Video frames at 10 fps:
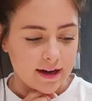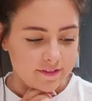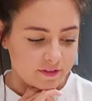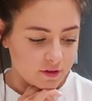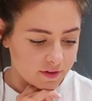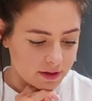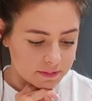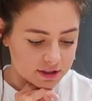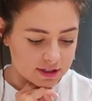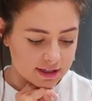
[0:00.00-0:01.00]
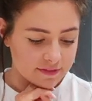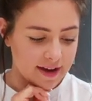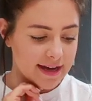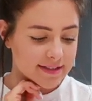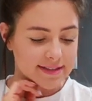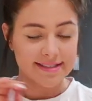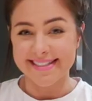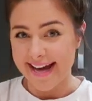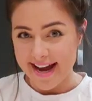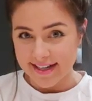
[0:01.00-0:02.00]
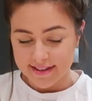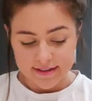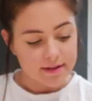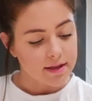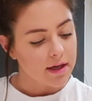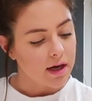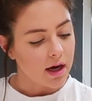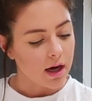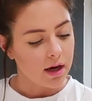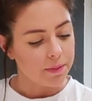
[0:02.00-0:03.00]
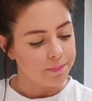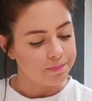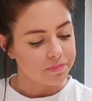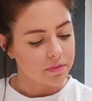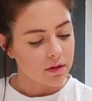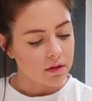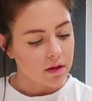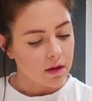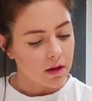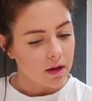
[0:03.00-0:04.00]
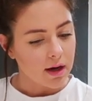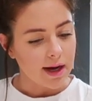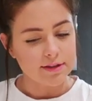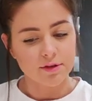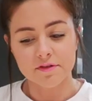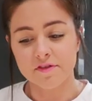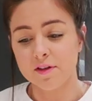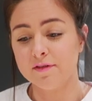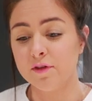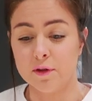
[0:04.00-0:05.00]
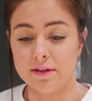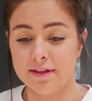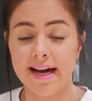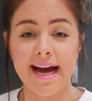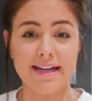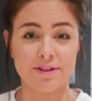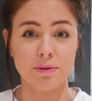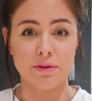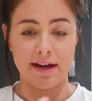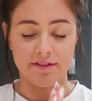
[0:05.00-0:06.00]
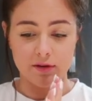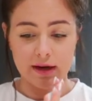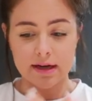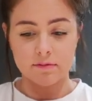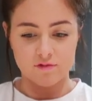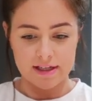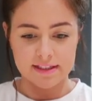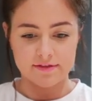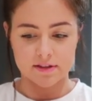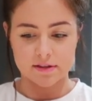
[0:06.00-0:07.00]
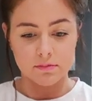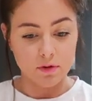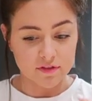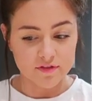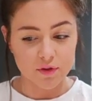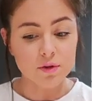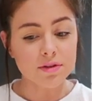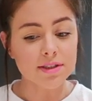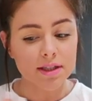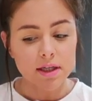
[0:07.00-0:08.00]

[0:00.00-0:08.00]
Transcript: I feel very much like I've had a snack. I don't feel full at all. I feel like I'm ready for some more food.